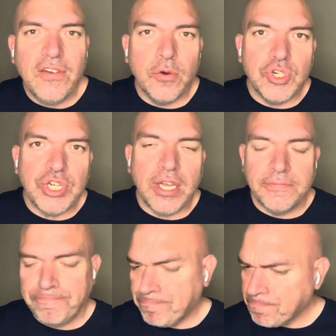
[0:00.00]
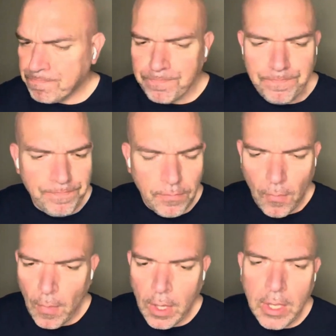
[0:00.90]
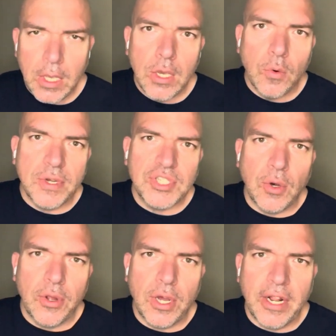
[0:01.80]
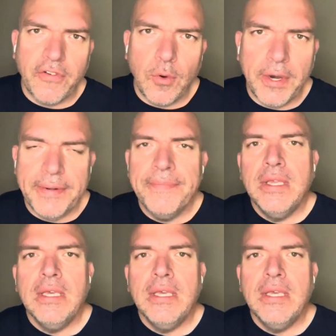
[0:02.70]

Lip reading: Rachelle. What's going on, everyone?